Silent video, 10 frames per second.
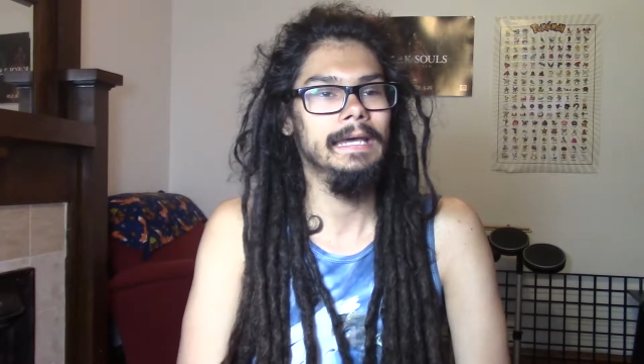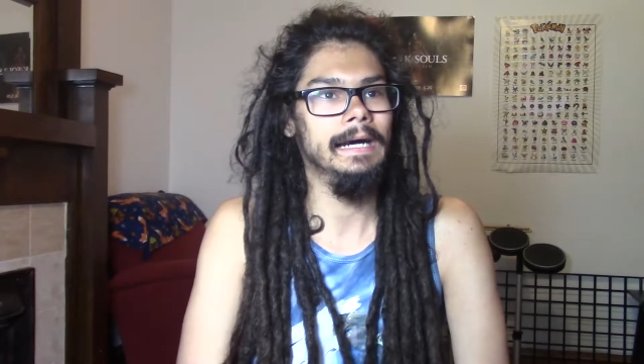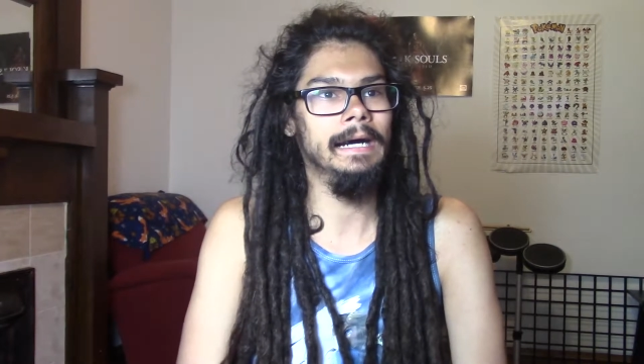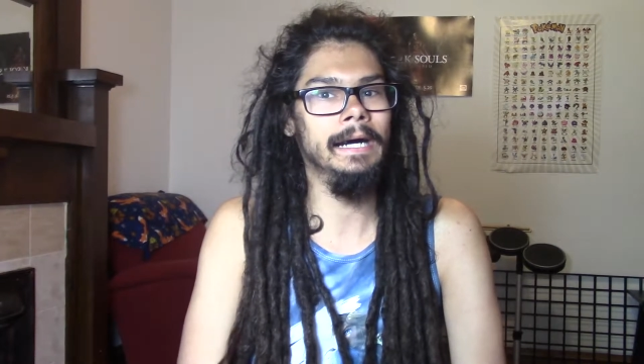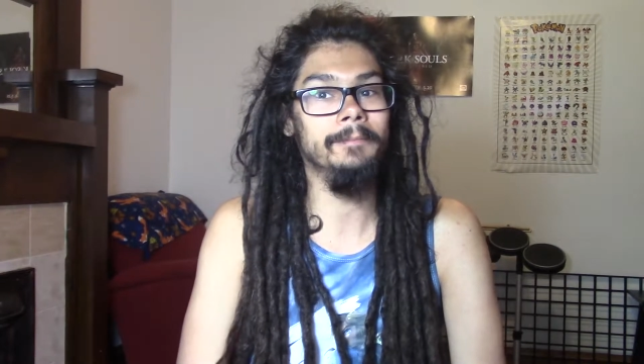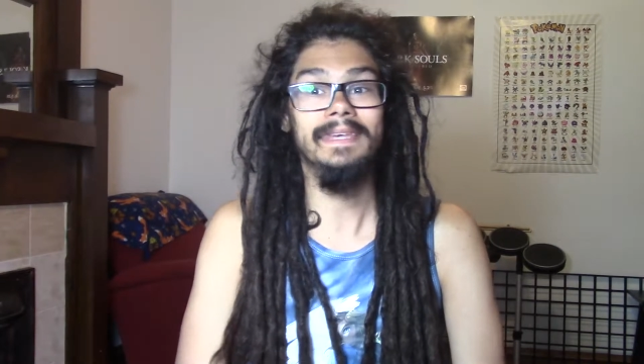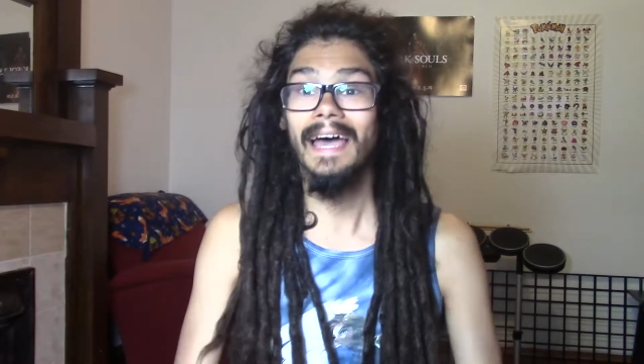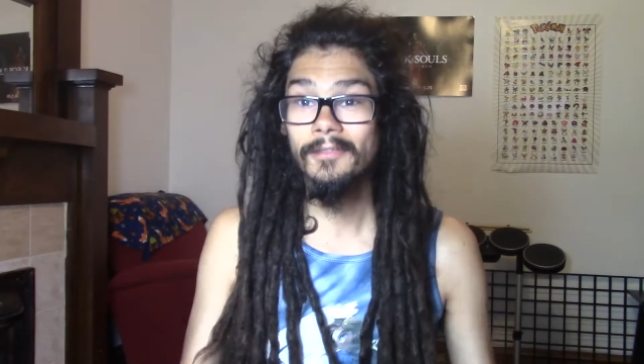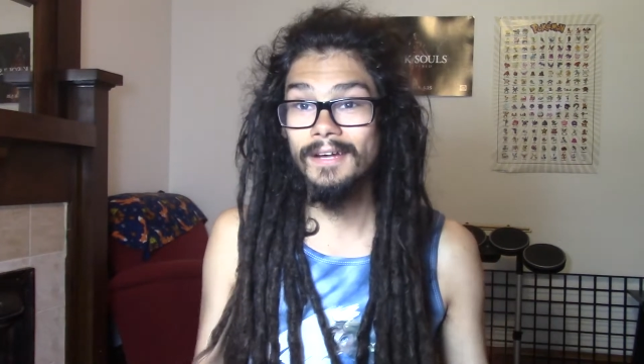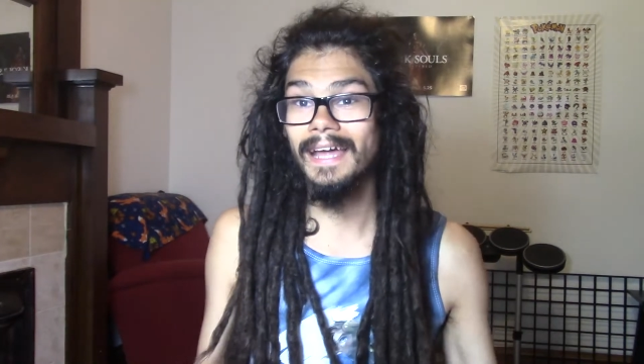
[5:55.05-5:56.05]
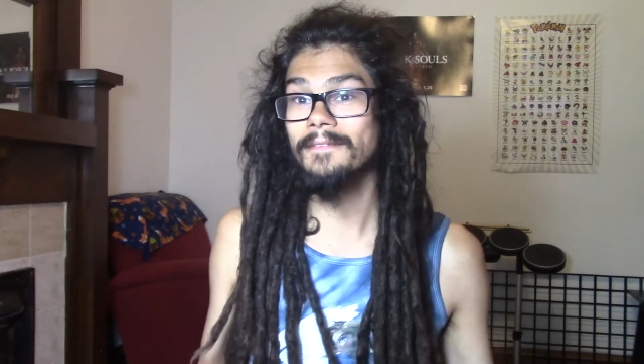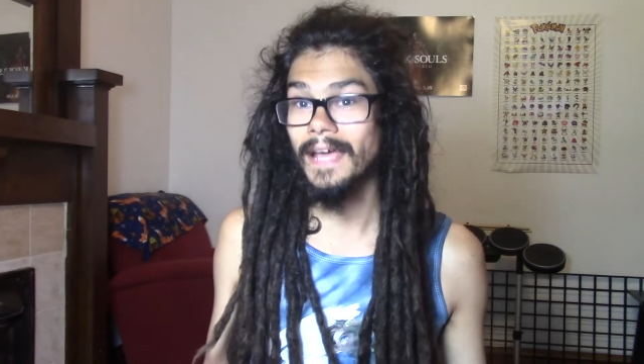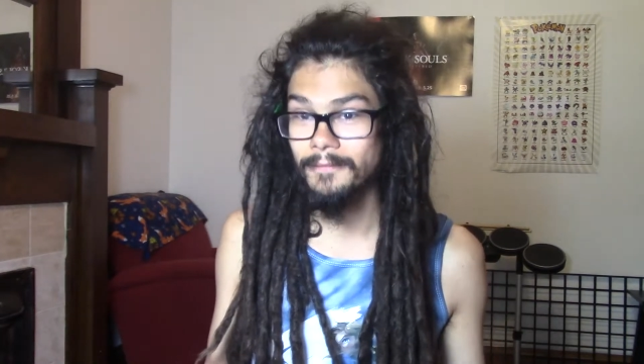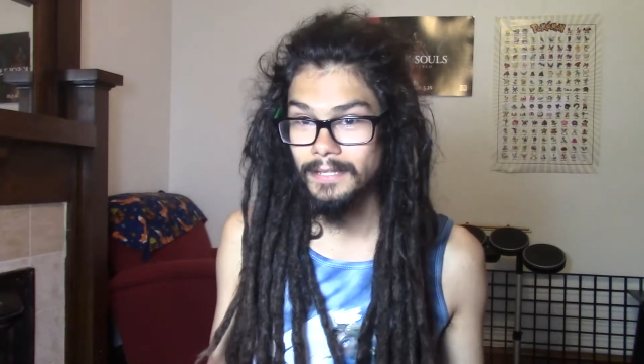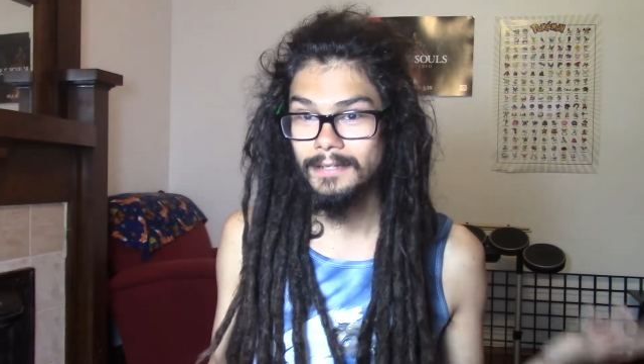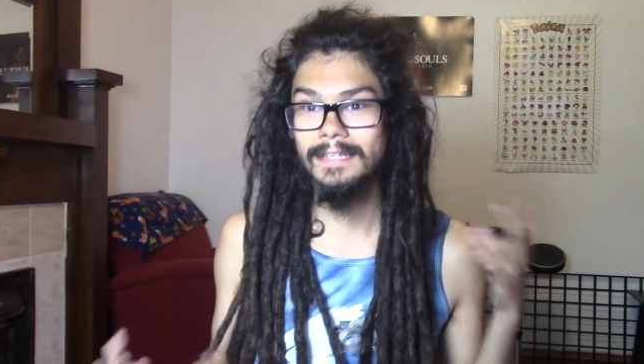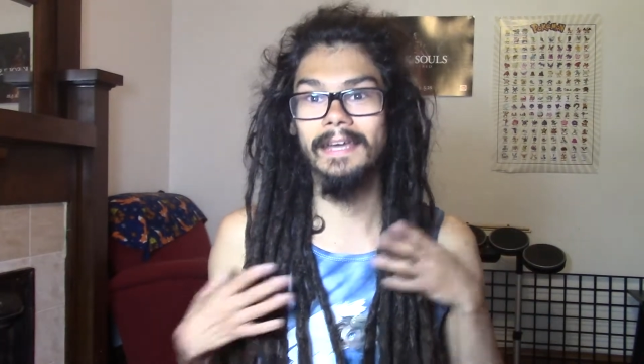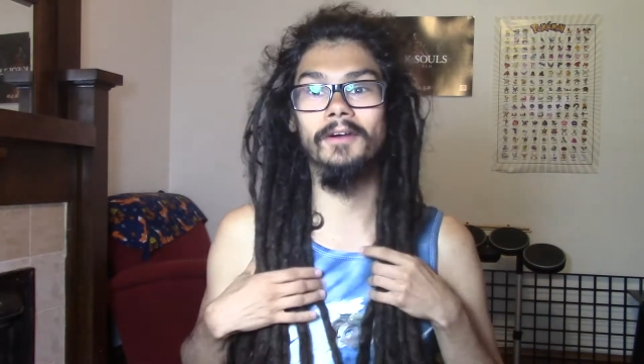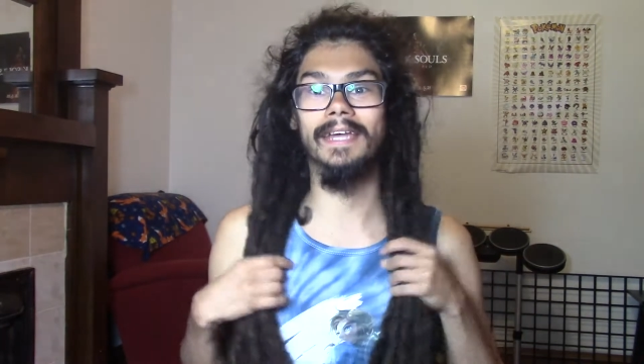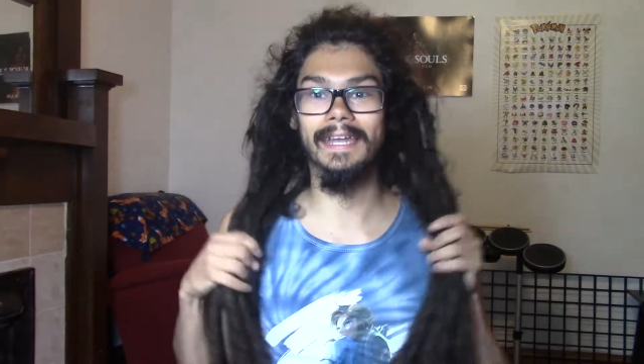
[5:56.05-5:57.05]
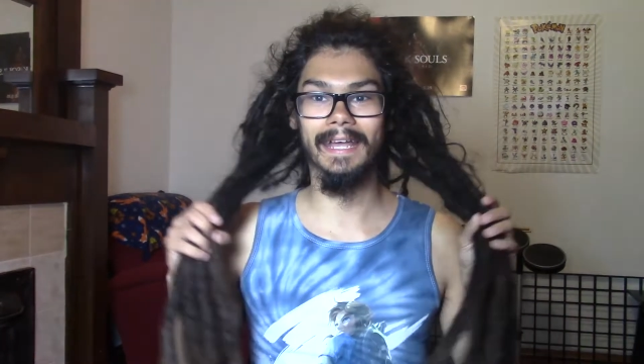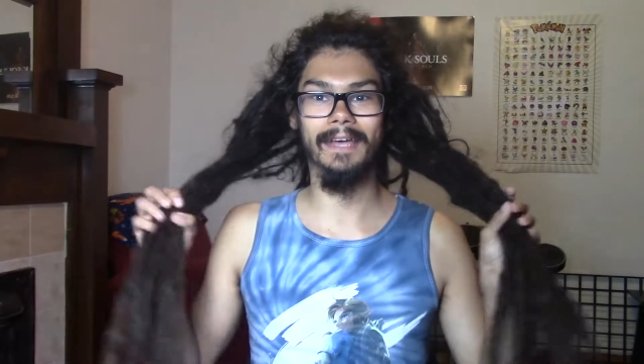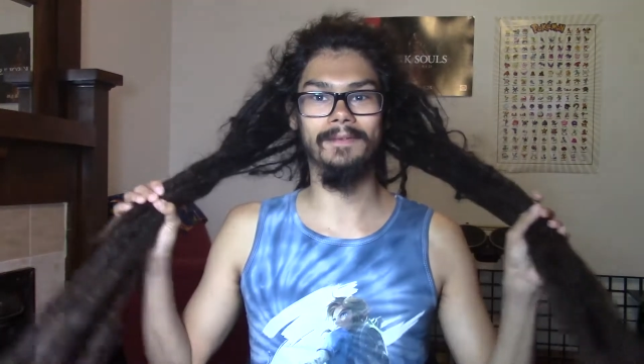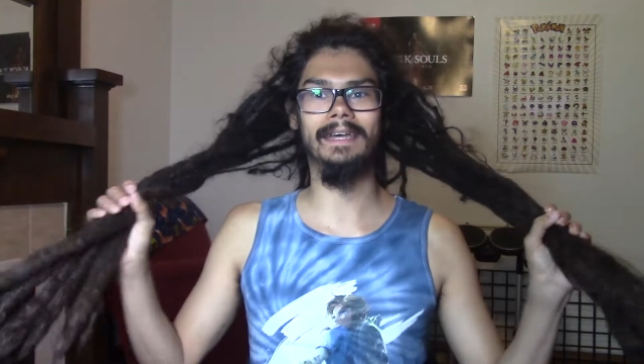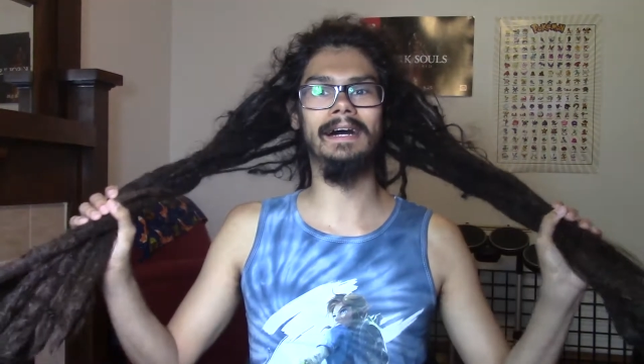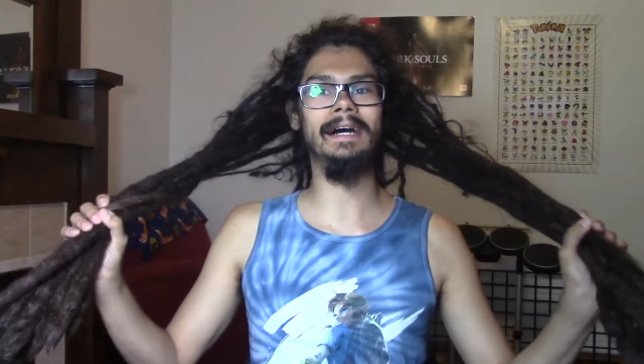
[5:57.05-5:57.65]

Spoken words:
Yeah, they're kind of heavy. They're getting heavy.